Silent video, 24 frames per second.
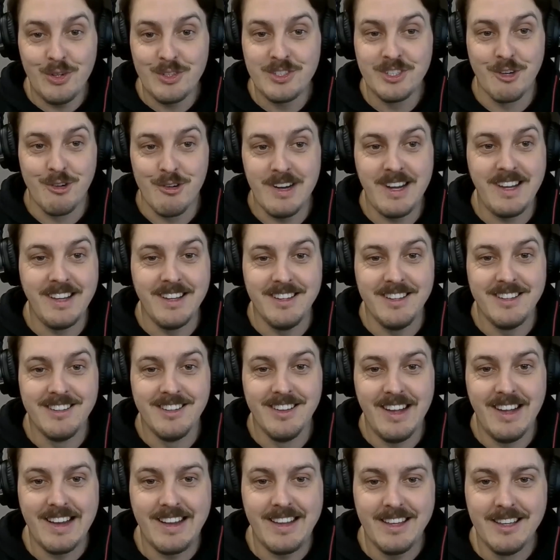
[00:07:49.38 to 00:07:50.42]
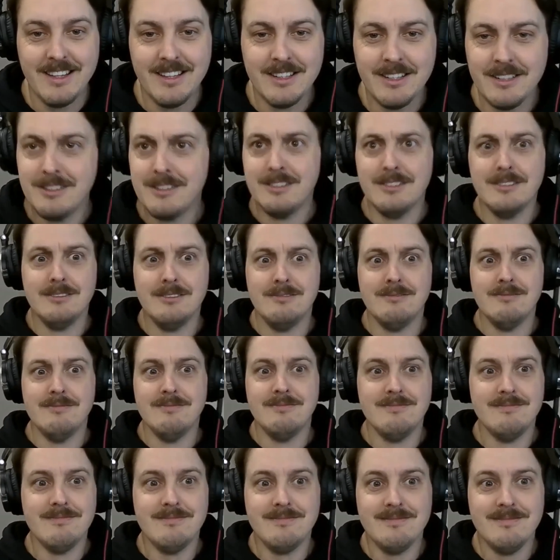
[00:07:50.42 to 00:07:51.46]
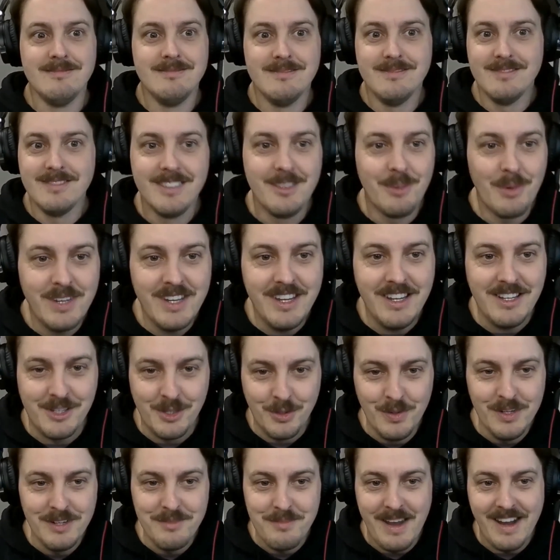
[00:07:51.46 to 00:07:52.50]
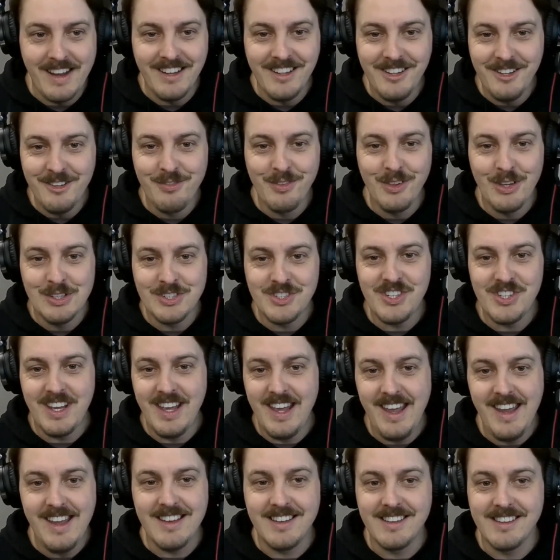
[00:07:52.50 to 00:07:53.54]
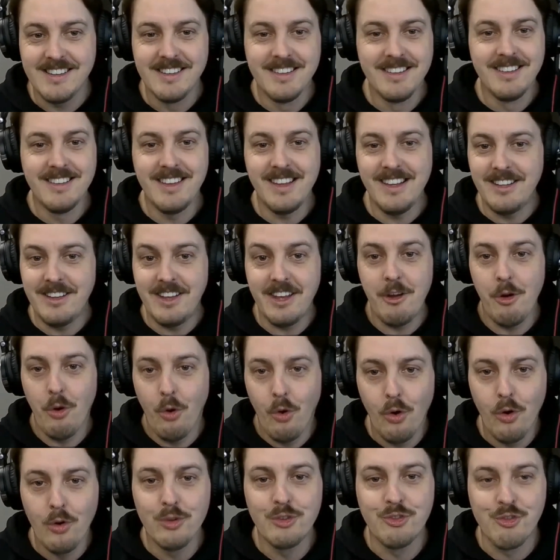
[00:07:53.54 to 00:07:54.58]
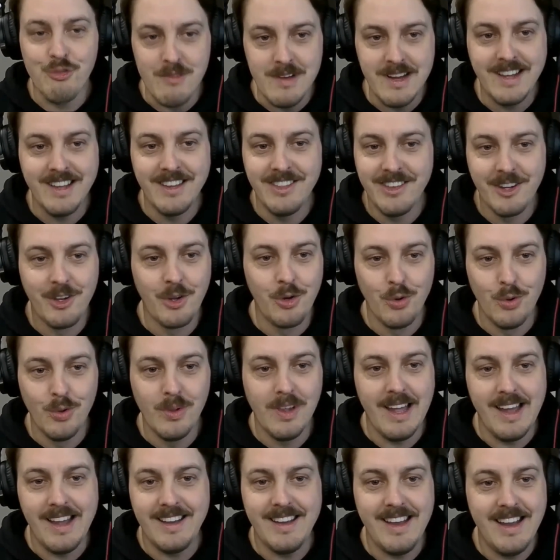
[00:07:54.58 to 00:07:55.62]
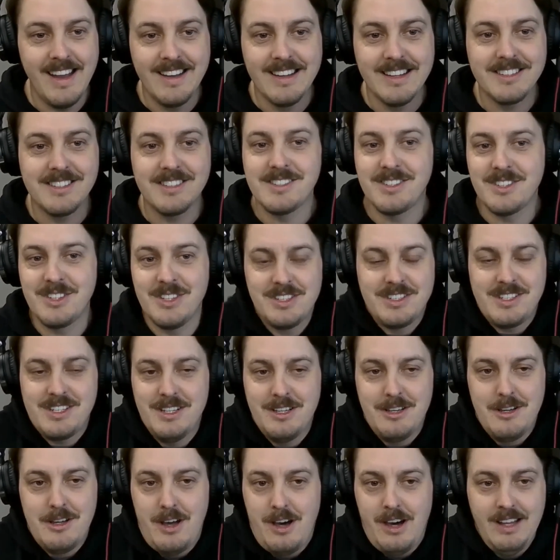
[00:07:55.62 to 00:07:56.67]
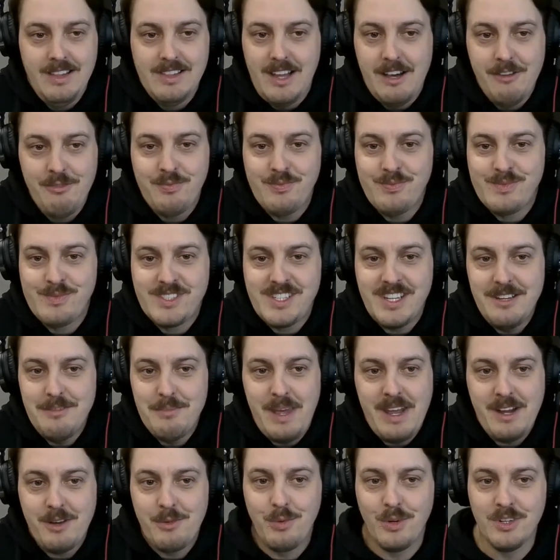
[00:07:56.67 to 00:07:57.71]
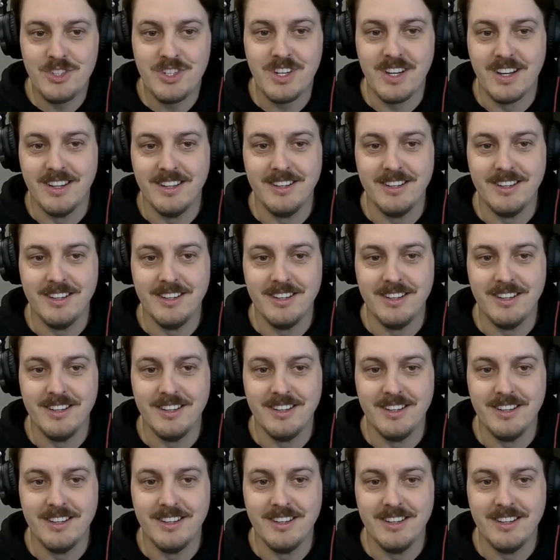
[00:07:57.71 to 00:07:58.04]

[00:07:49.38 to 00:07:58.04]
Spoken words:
Cricket. Like, what are you doing, mate? You've lost your head. They're all drinking the Kool-Aid, and it's just, I love sitting back and watching it.